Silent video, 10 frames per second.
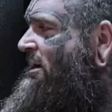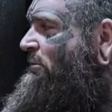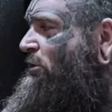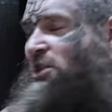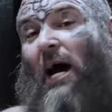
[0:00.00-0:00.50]

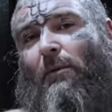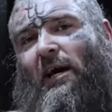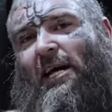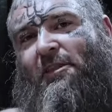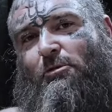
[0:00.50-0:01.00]
we'll chat when I
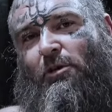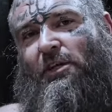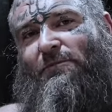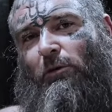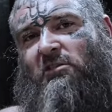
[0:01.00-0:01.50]
get through
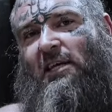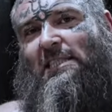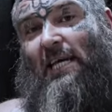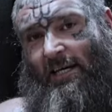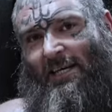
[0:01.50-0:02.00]
those four
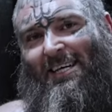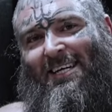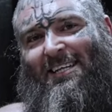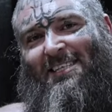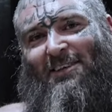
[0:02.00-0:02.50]
sets.
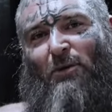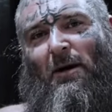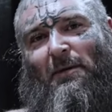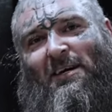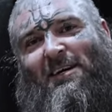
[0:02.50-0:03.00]
Let's go, baby.